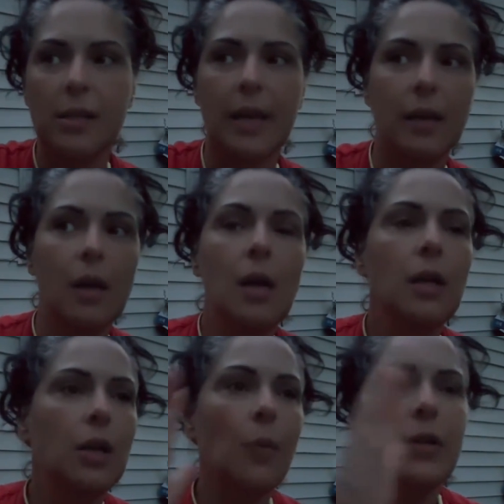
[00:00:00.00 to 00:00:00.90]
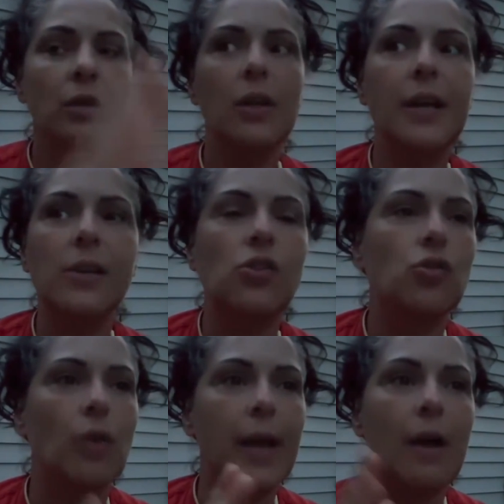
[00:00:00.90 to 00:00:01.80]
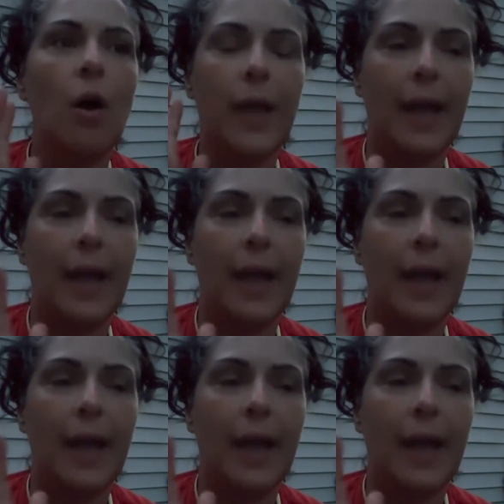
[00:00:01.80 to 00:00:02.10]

like, you know, when you're looking straight. Okay,